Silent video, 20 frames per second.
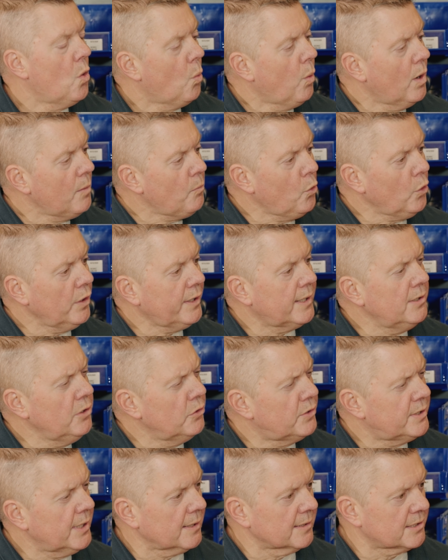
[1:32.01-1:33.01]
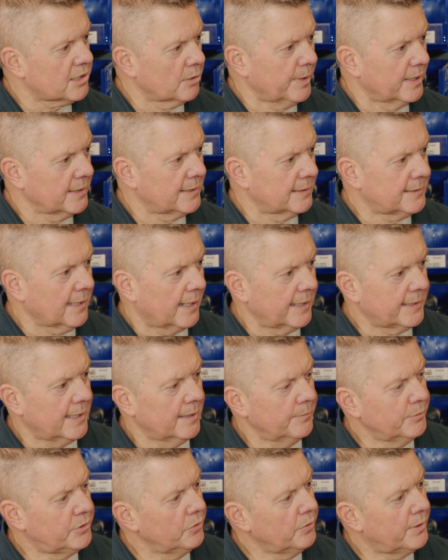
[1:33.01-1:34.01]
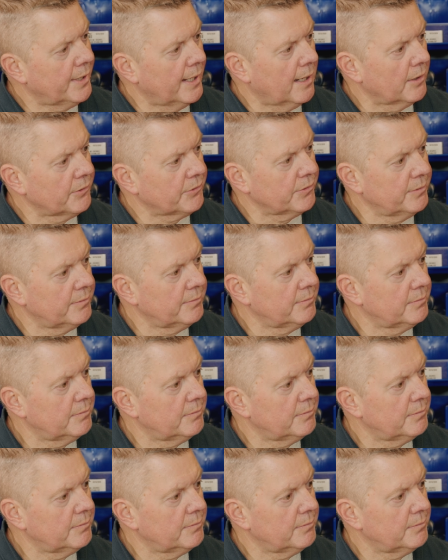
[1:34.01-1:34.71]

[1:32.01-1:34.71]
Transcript: What more can you tell us about the Tychem 2000?